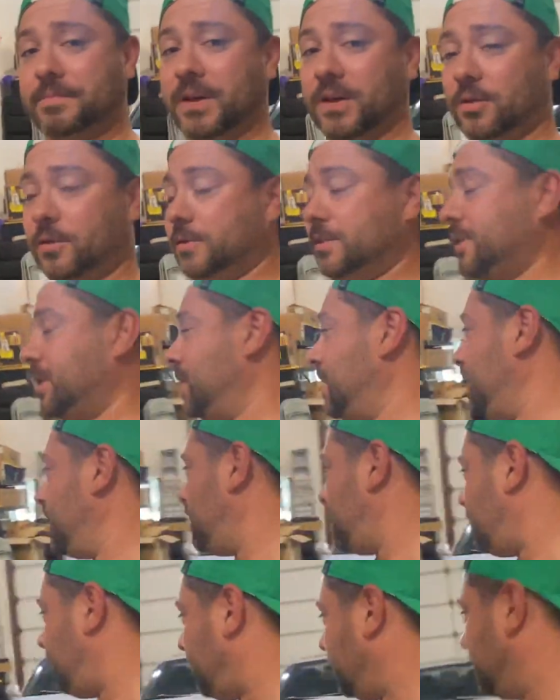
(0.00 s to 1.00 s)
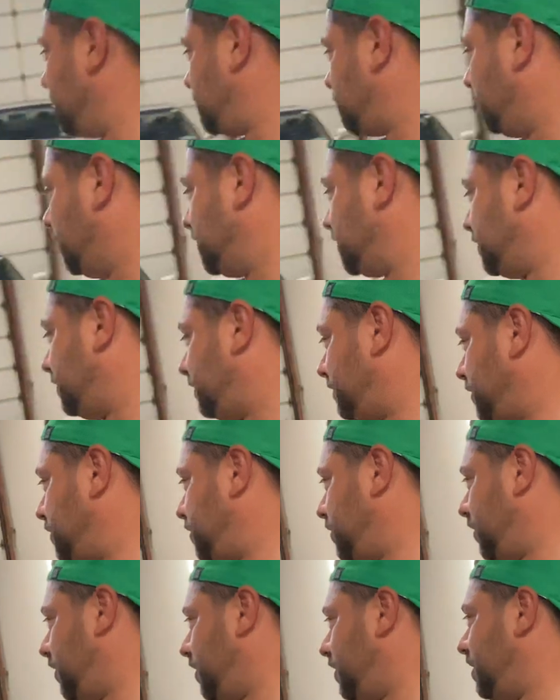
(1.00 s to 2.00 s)
build for this winter for
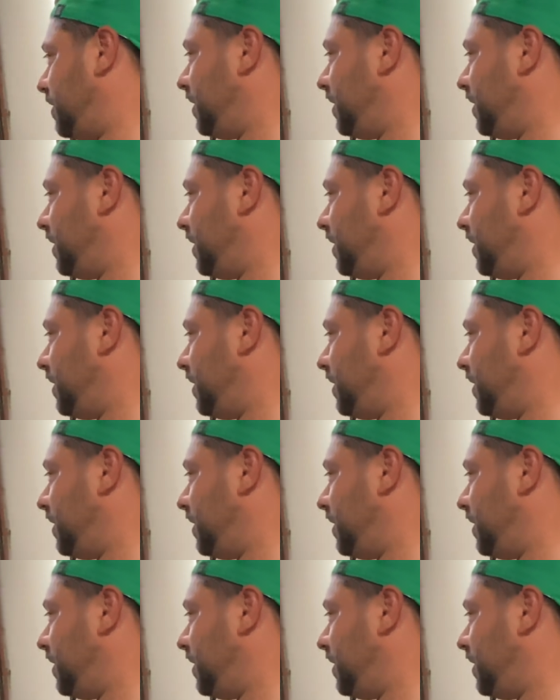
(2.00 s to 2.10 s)
sure.